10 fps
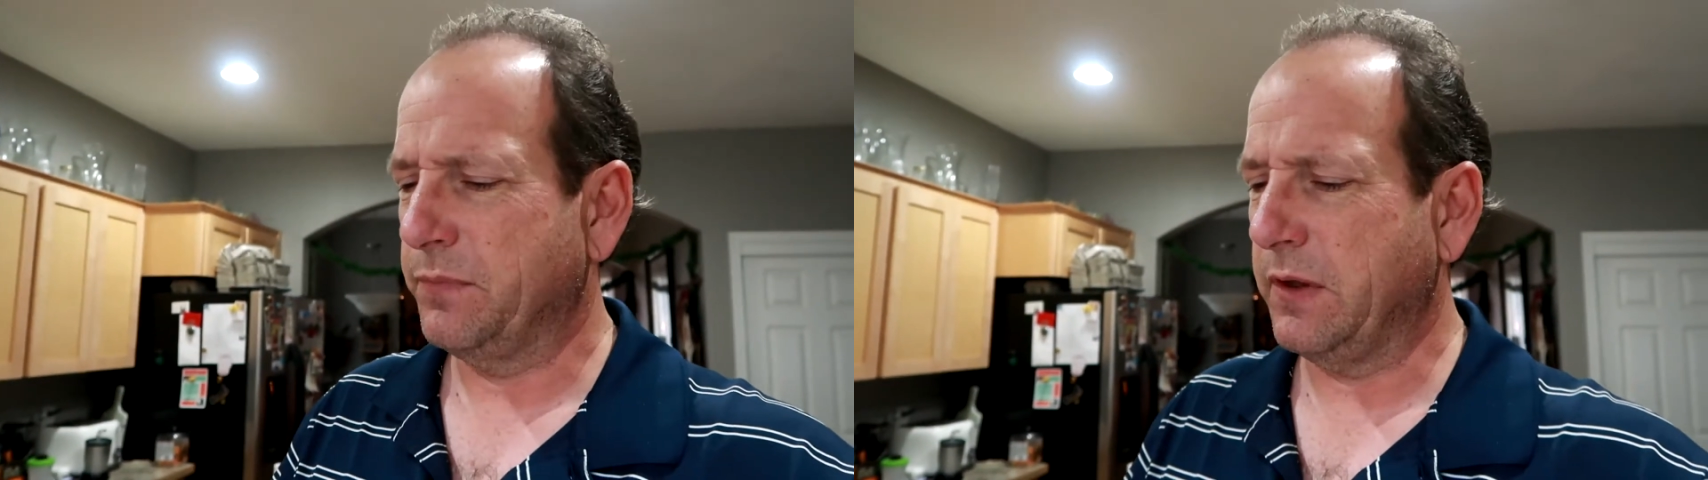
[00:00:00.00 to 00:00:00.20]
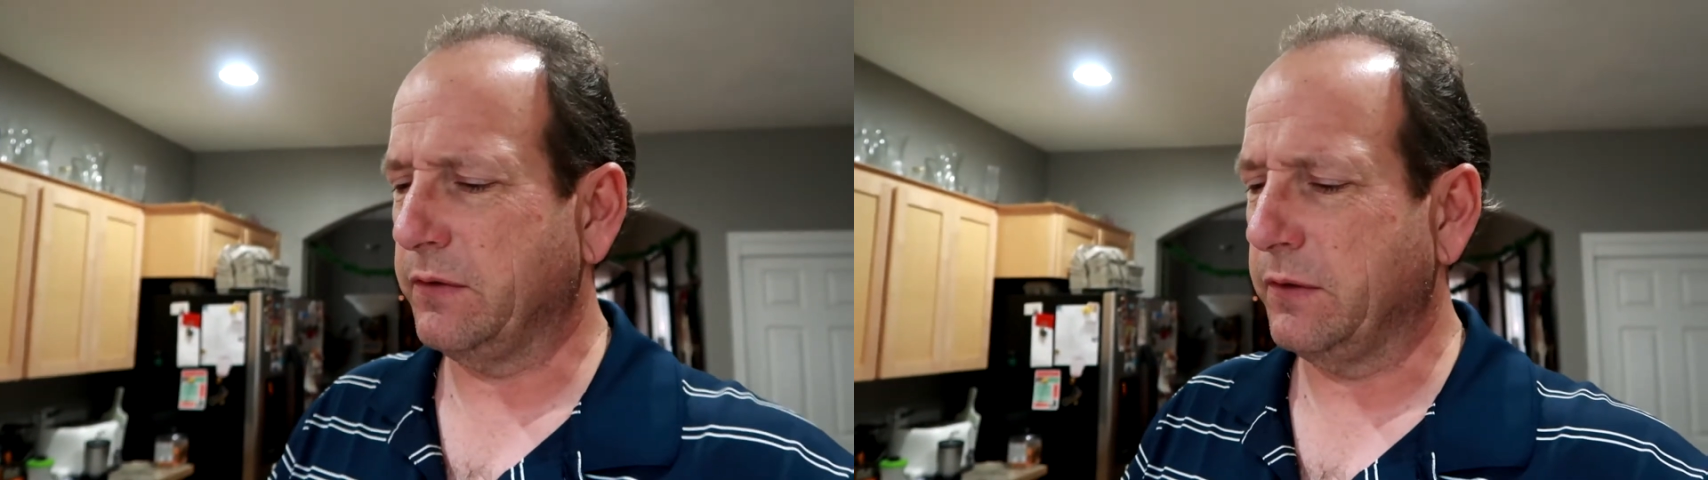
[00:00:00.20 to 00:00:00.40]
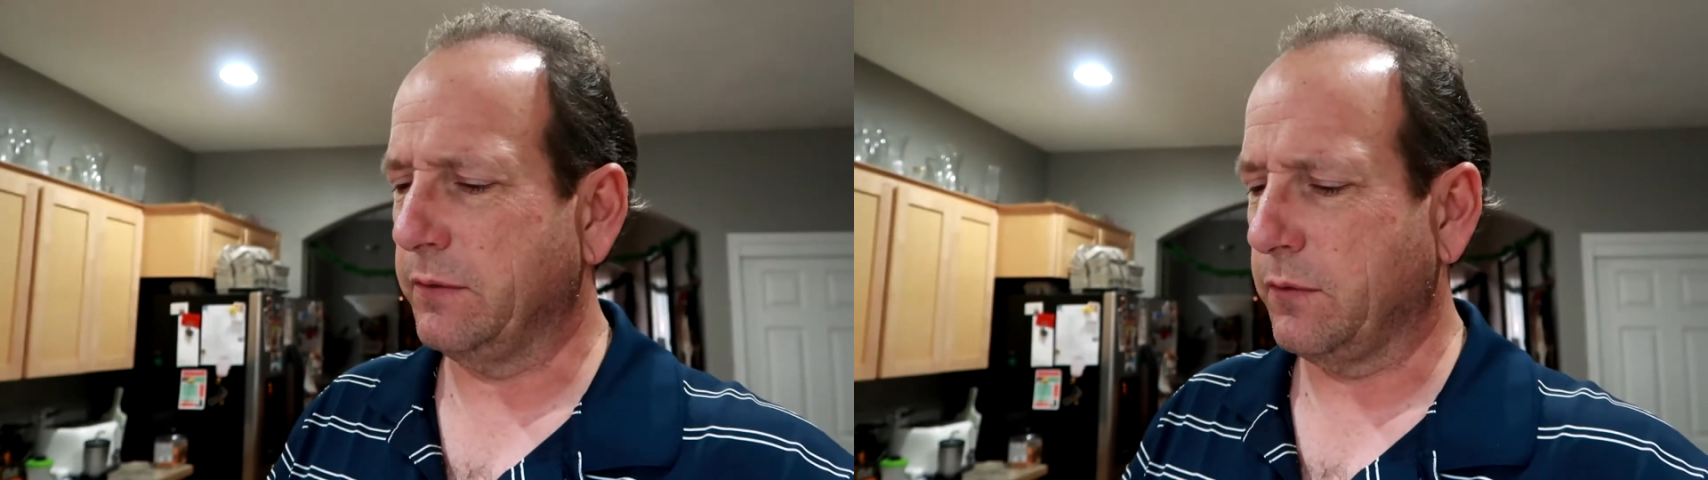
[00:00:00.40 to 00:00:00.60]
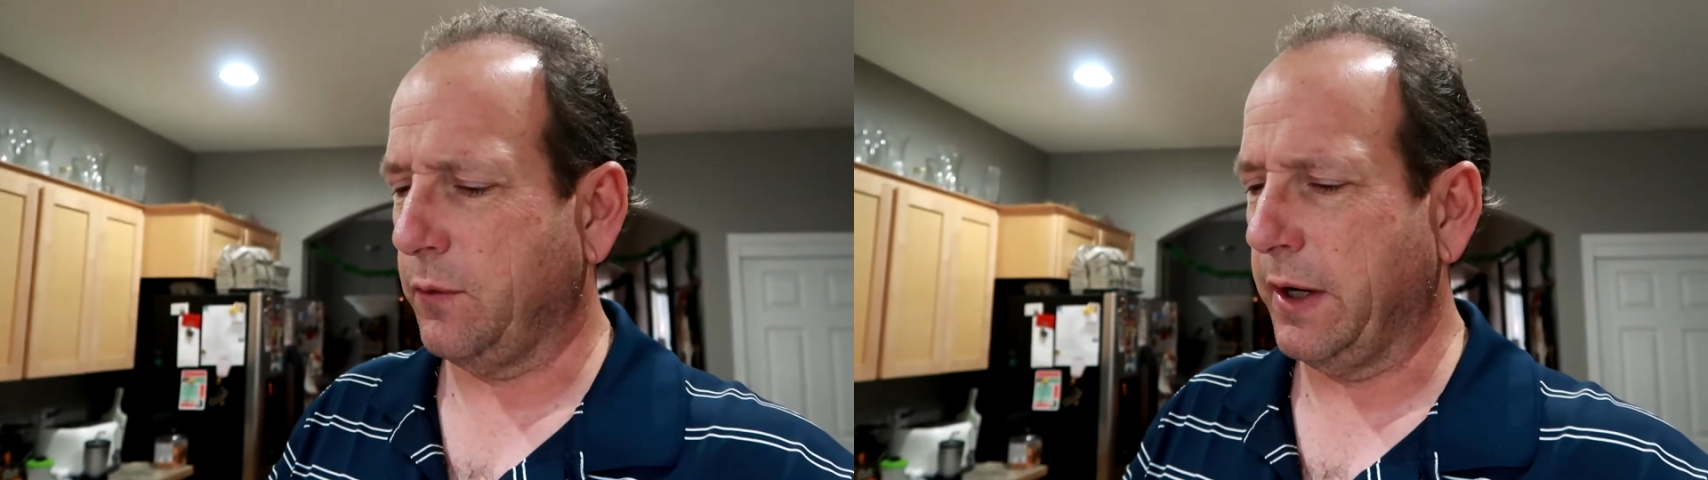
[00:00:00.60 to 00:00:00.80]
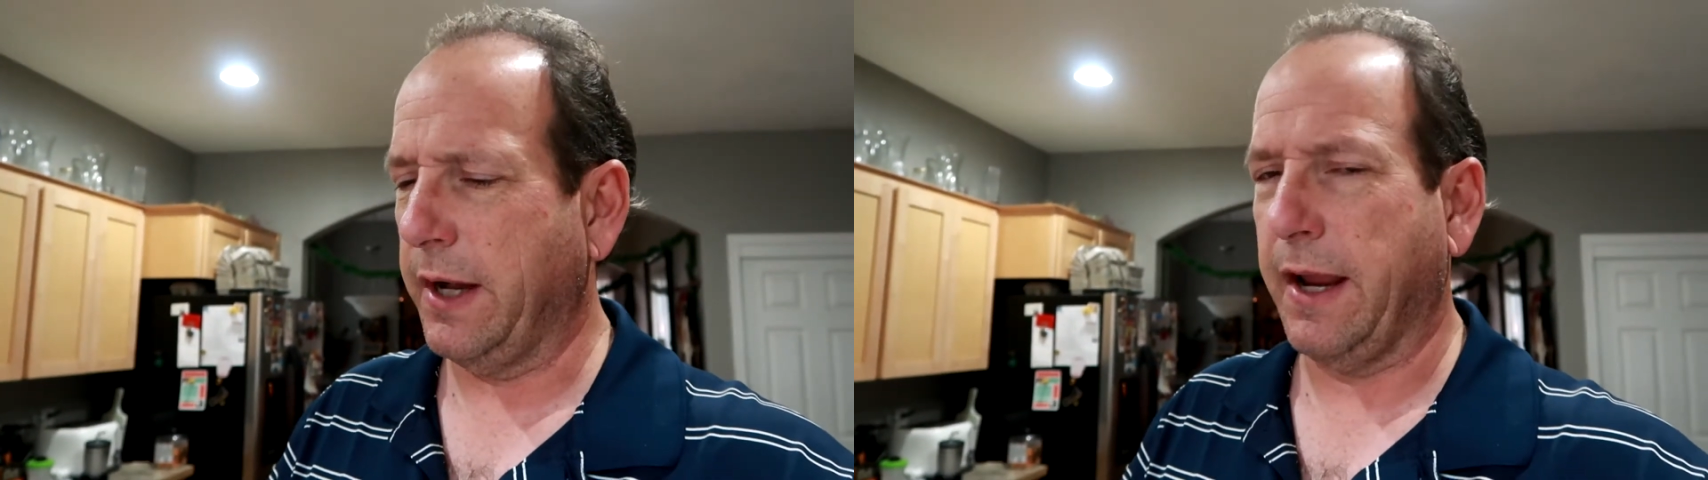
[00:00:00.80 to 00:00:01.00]
doesn't
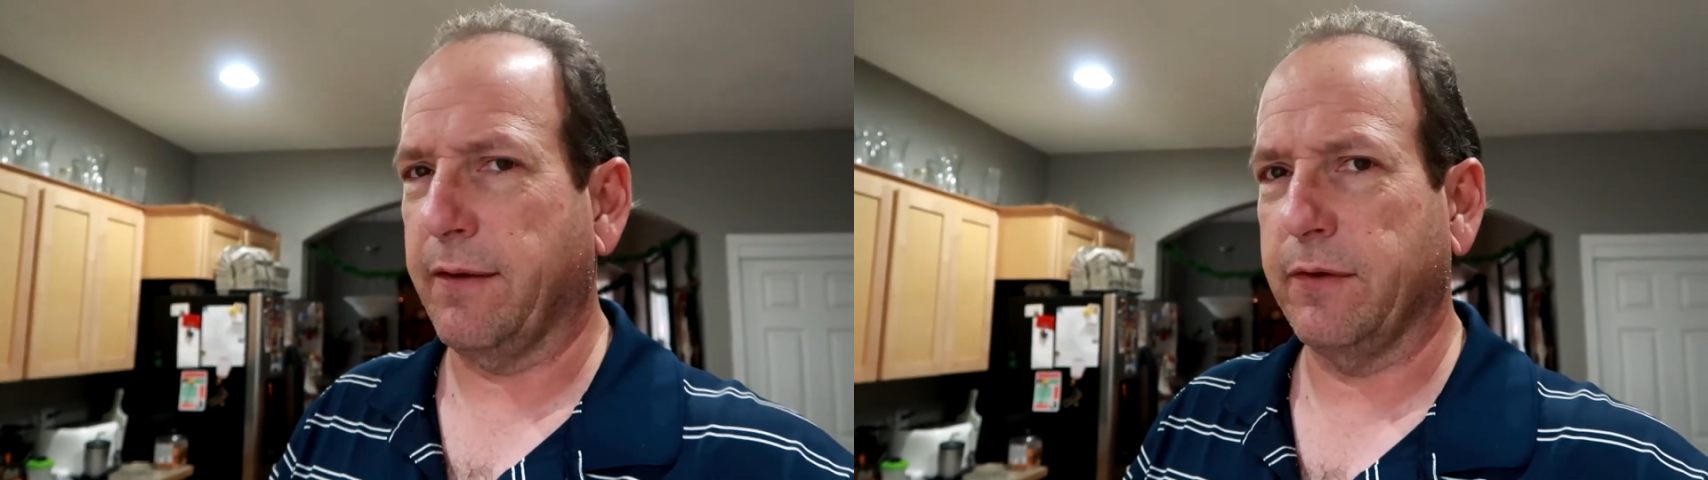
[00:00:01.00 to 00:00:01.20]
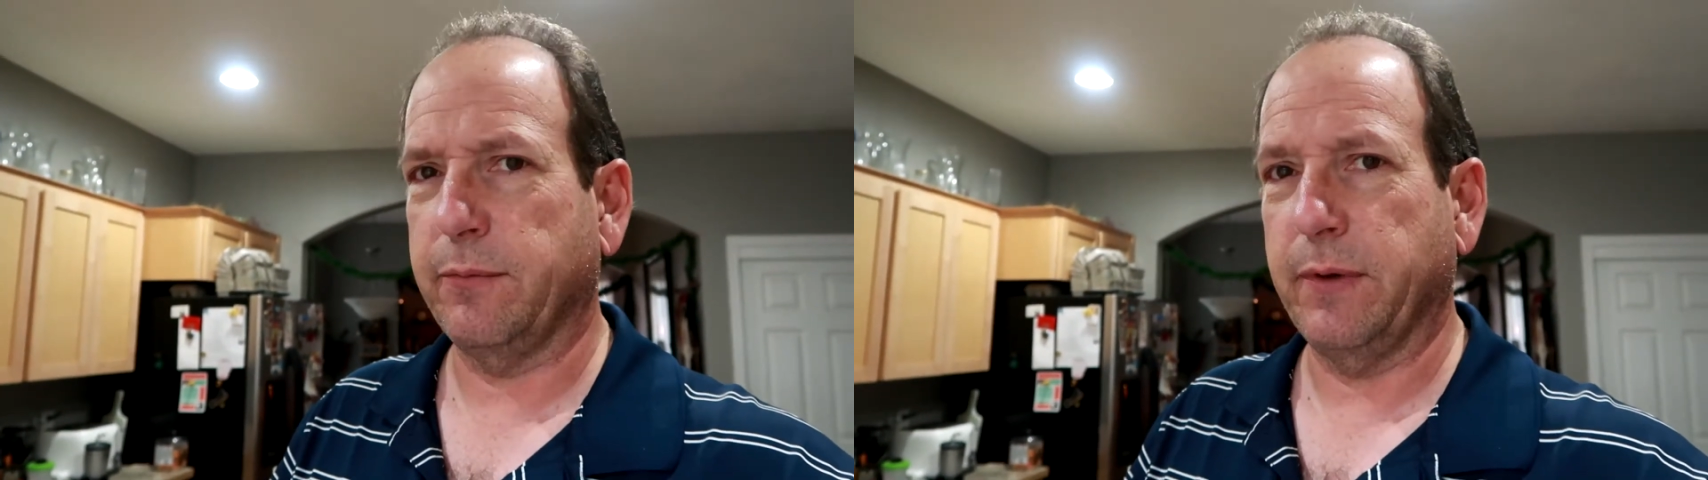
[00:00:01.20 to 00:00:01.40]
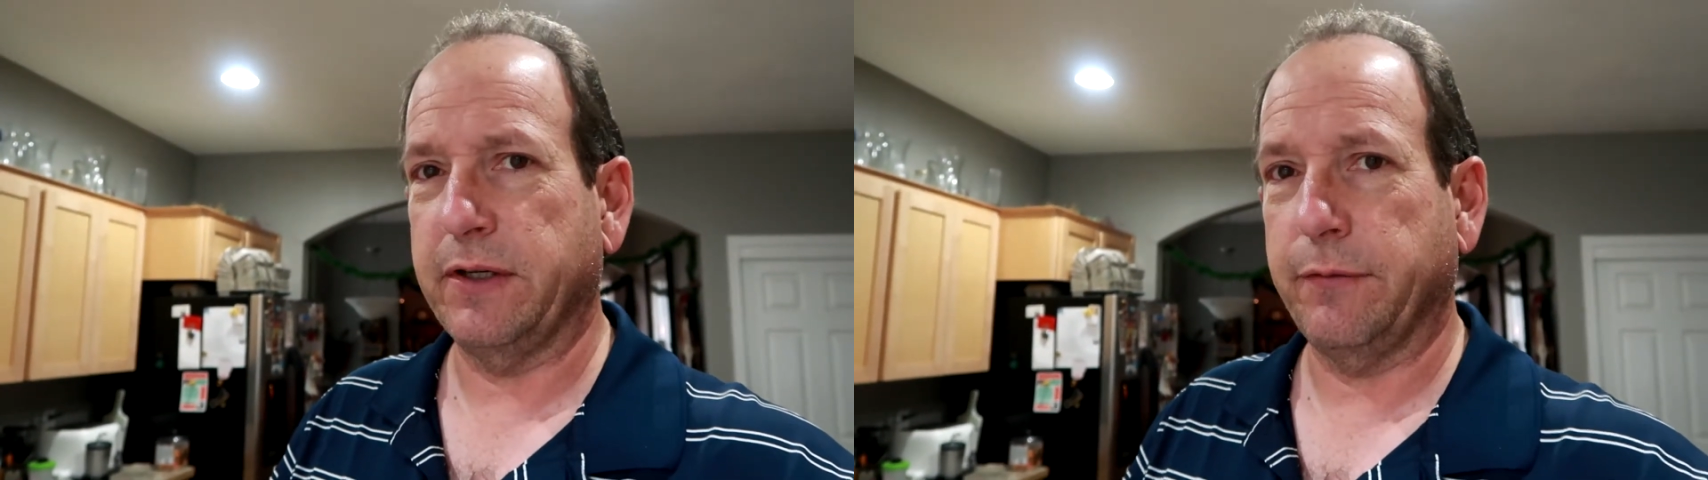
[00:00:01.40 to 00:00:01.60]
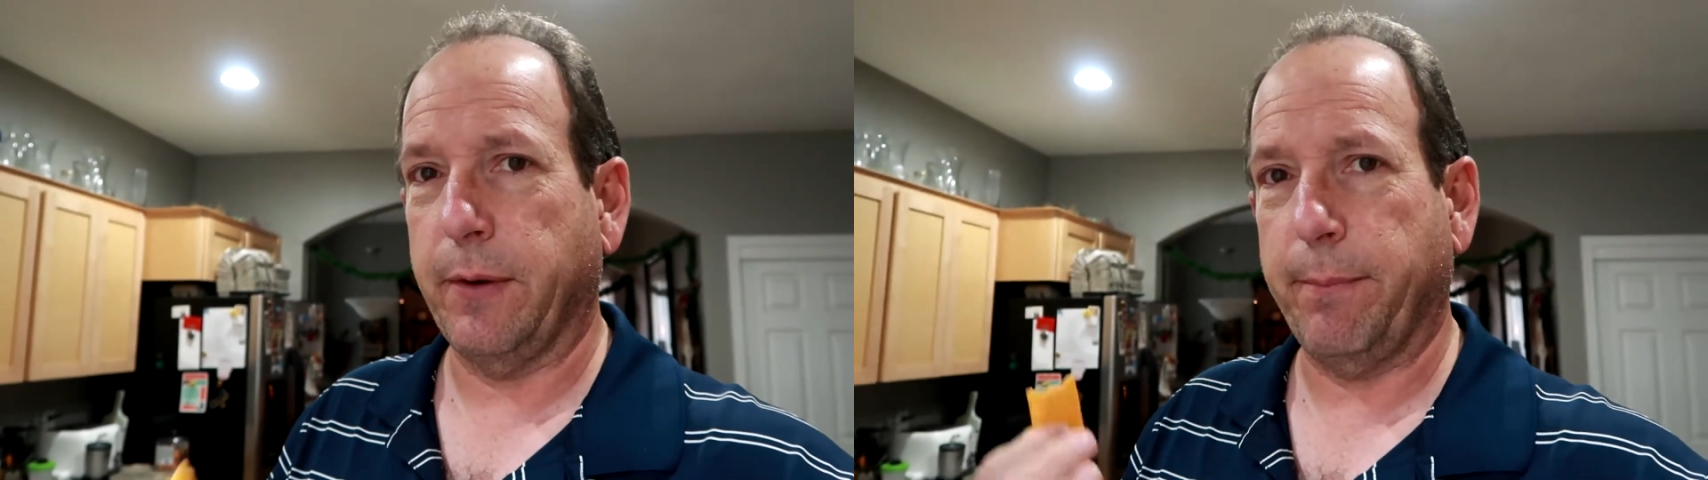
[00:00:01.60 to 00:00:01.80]
quite have as much of a